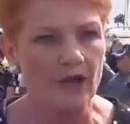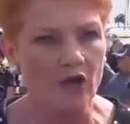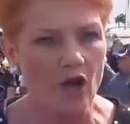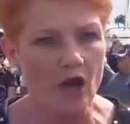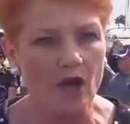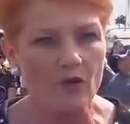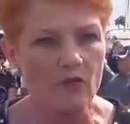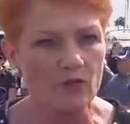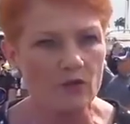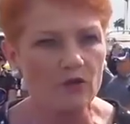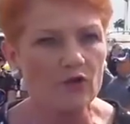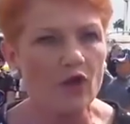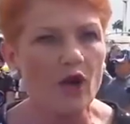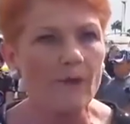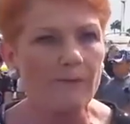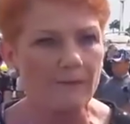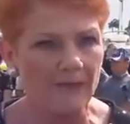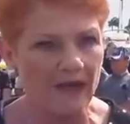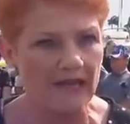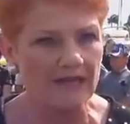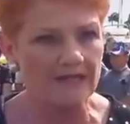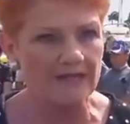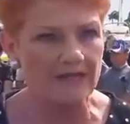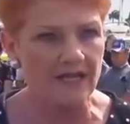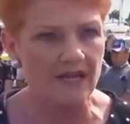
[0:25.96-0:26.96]
and I will
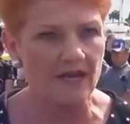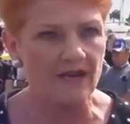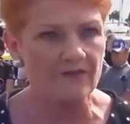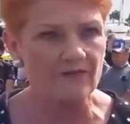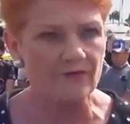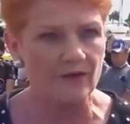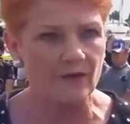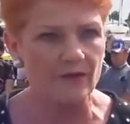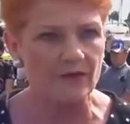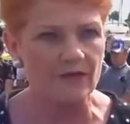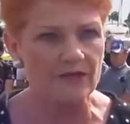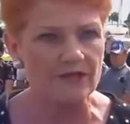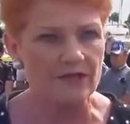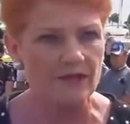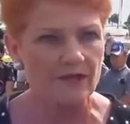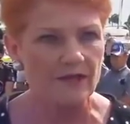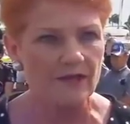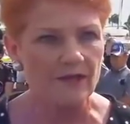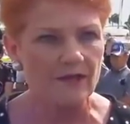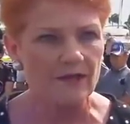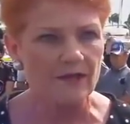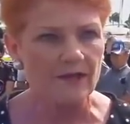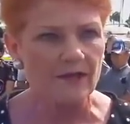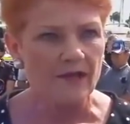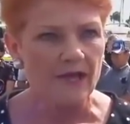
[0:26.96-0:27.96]
not back down from it.
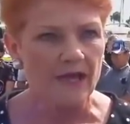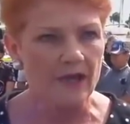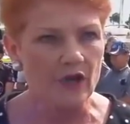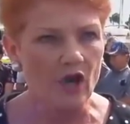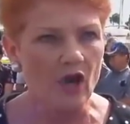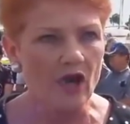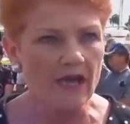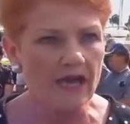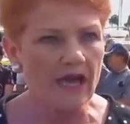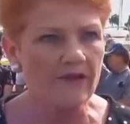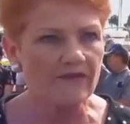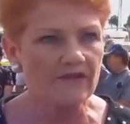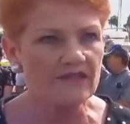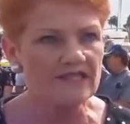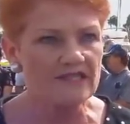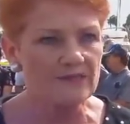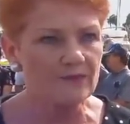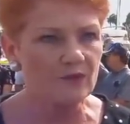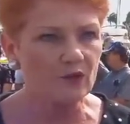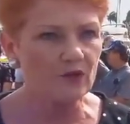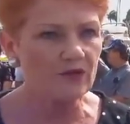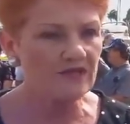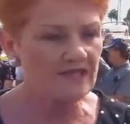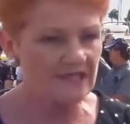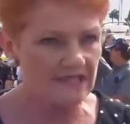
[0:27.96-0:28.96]
And I have the
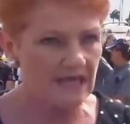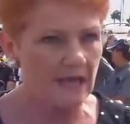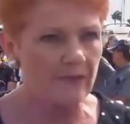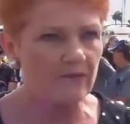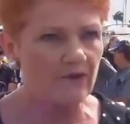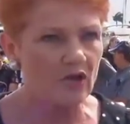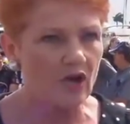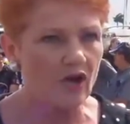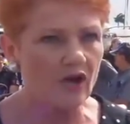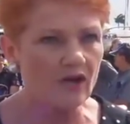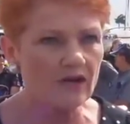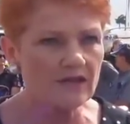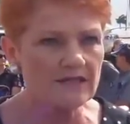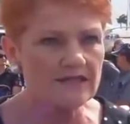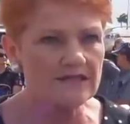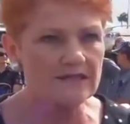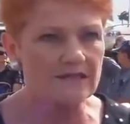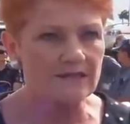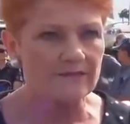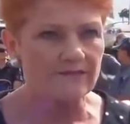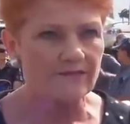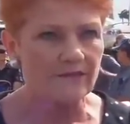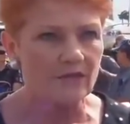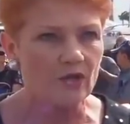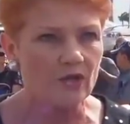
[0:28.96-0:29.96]
support of Sam
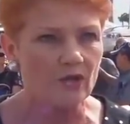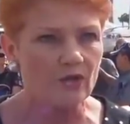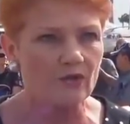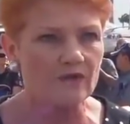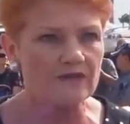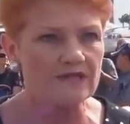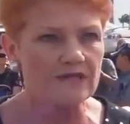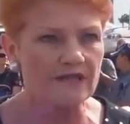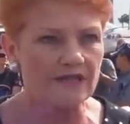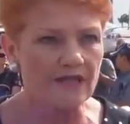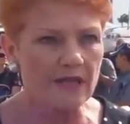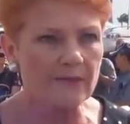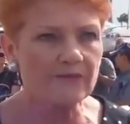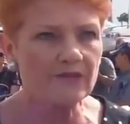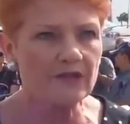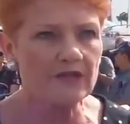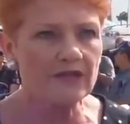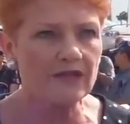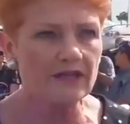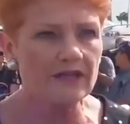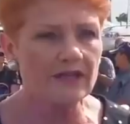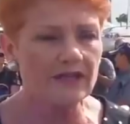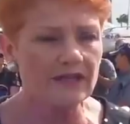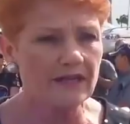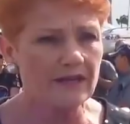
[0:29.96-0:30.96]
Cox, who is the
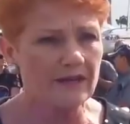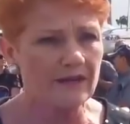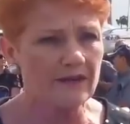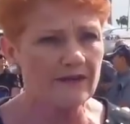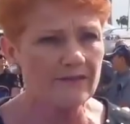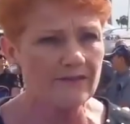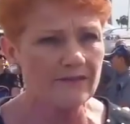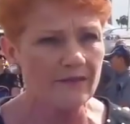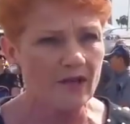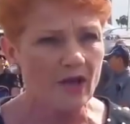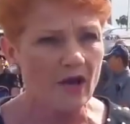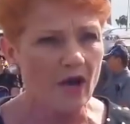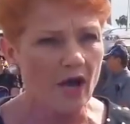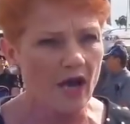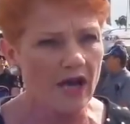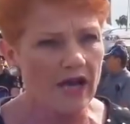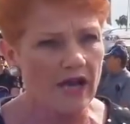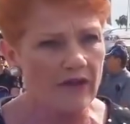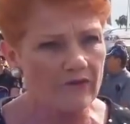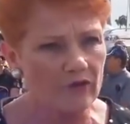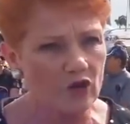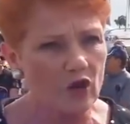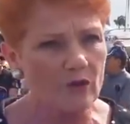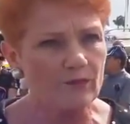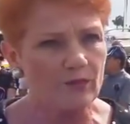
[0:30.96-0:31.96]
deputy leader.
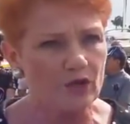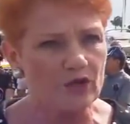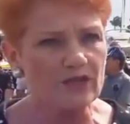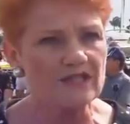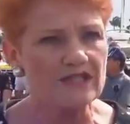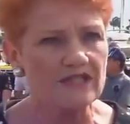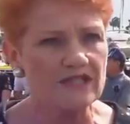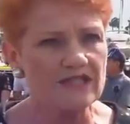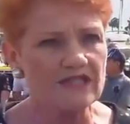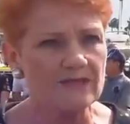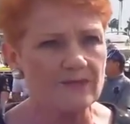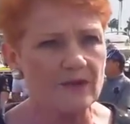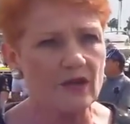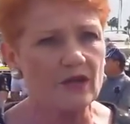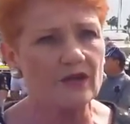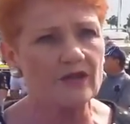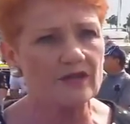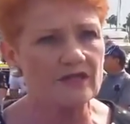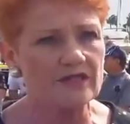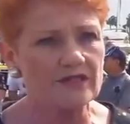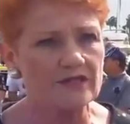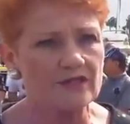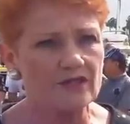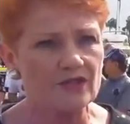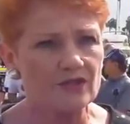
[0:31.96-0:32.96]
I have not personally
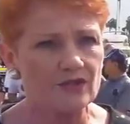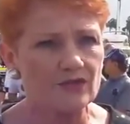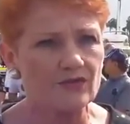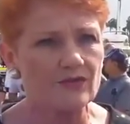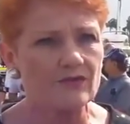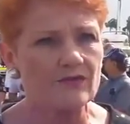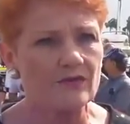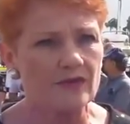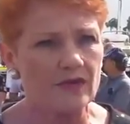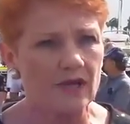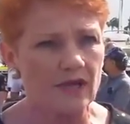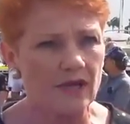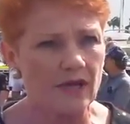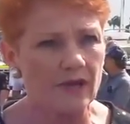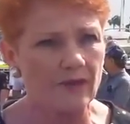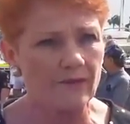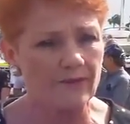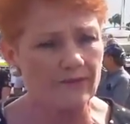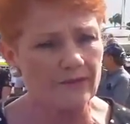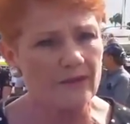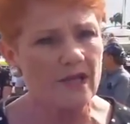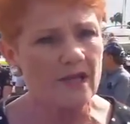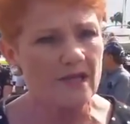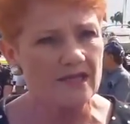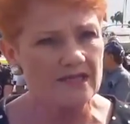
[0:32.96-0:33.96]
spoken
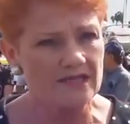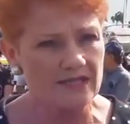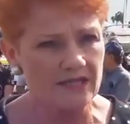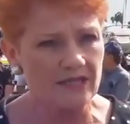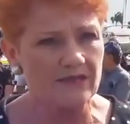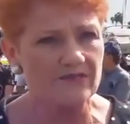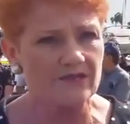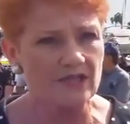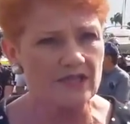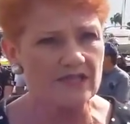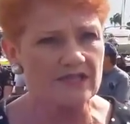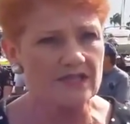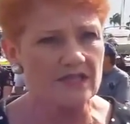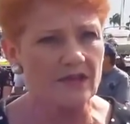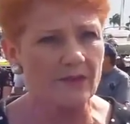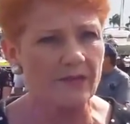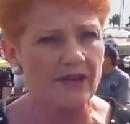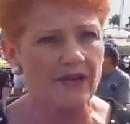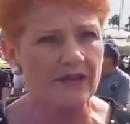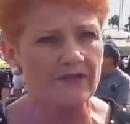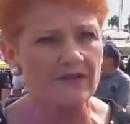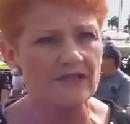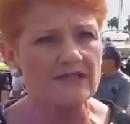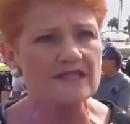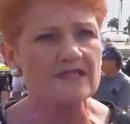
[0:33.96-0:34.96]
to Steve Dickson
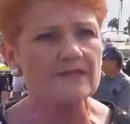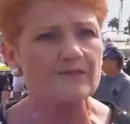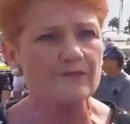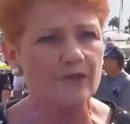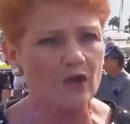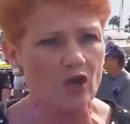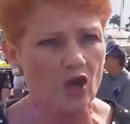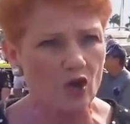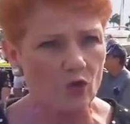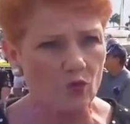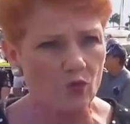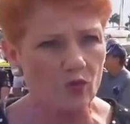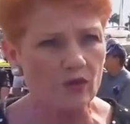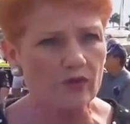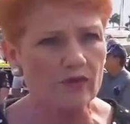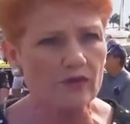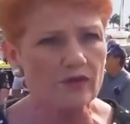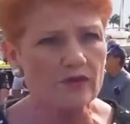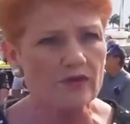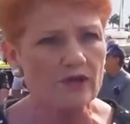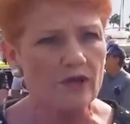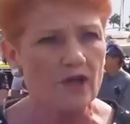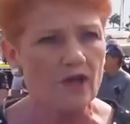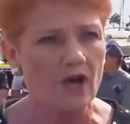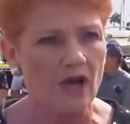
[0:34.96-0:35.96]
about this, but I
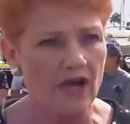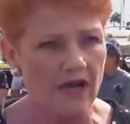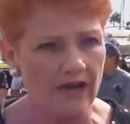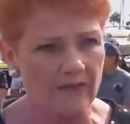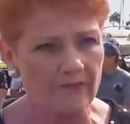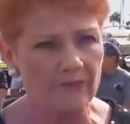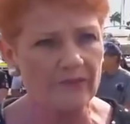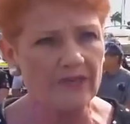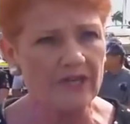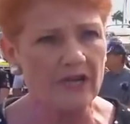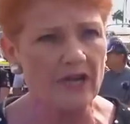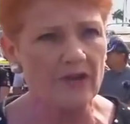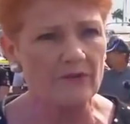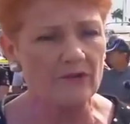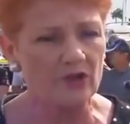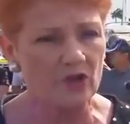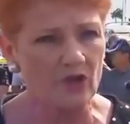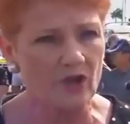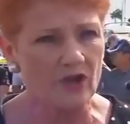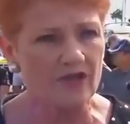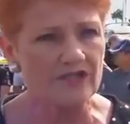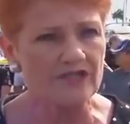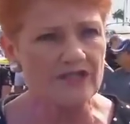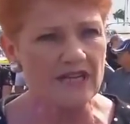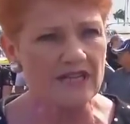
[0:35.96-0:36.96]
will. I haven't been
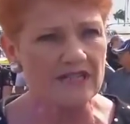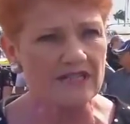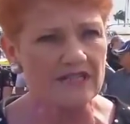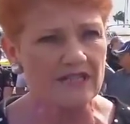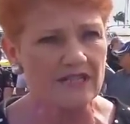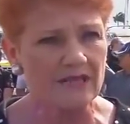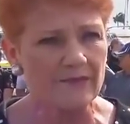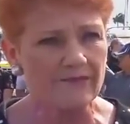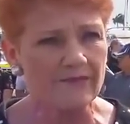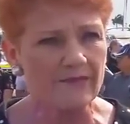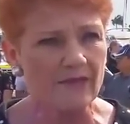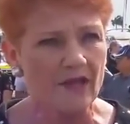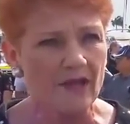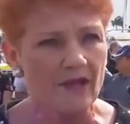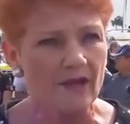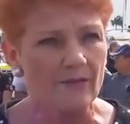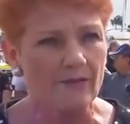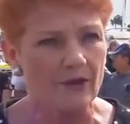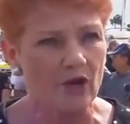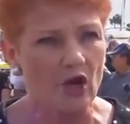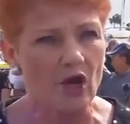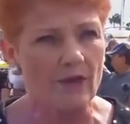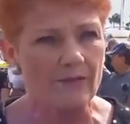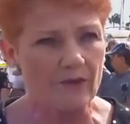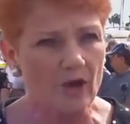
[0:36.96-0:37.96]
able to contact him,
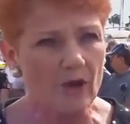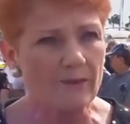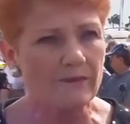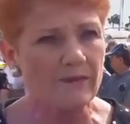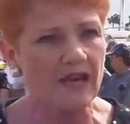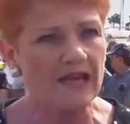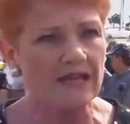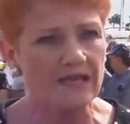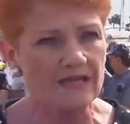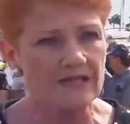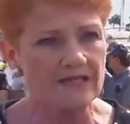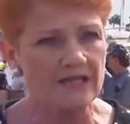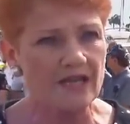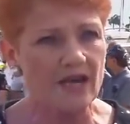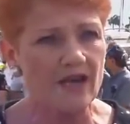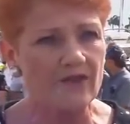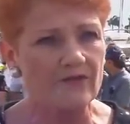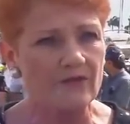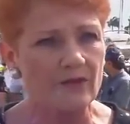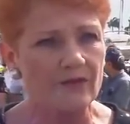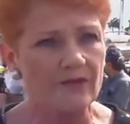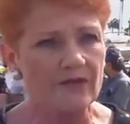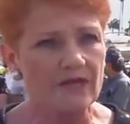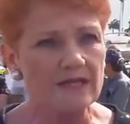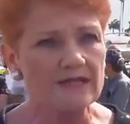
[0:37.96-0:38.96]
but I'm not backing
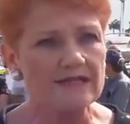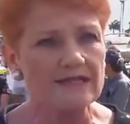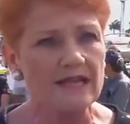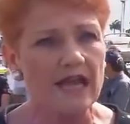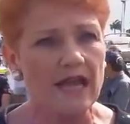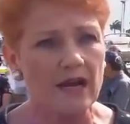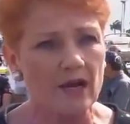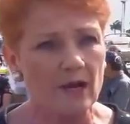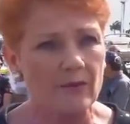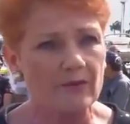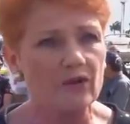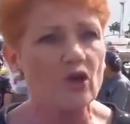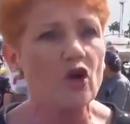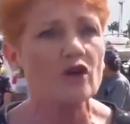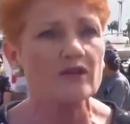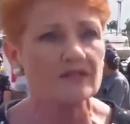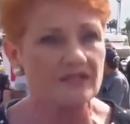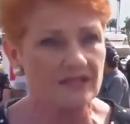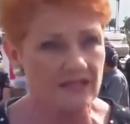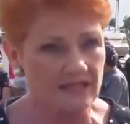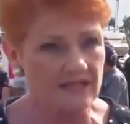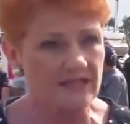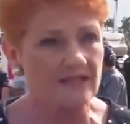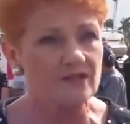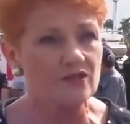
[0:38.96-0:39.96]
down from this, and I'm not
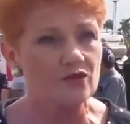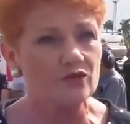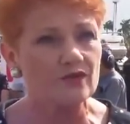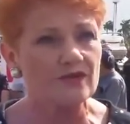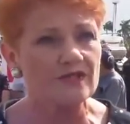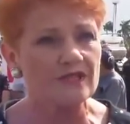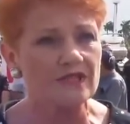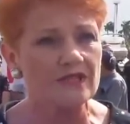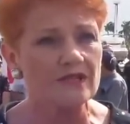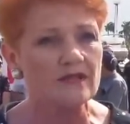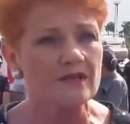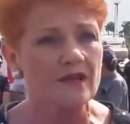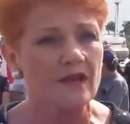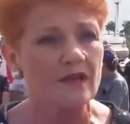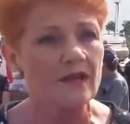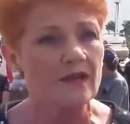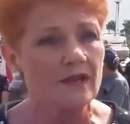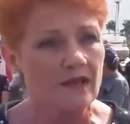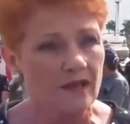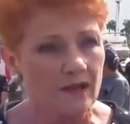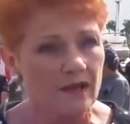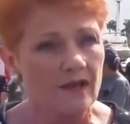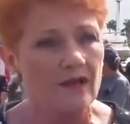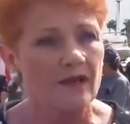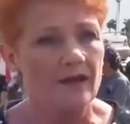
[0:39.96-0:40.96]
disendorsing
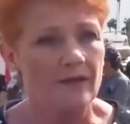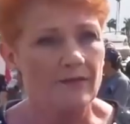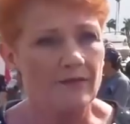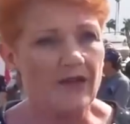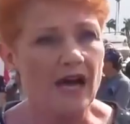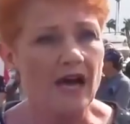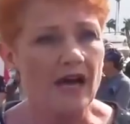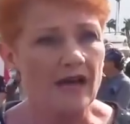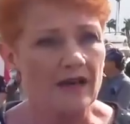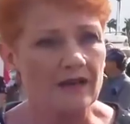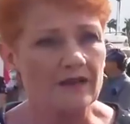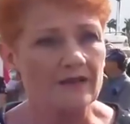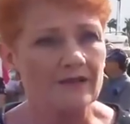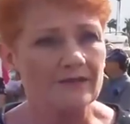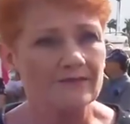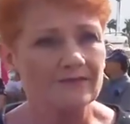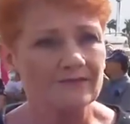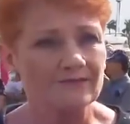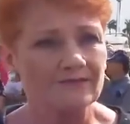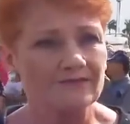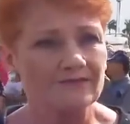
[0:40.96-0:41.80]
Mark.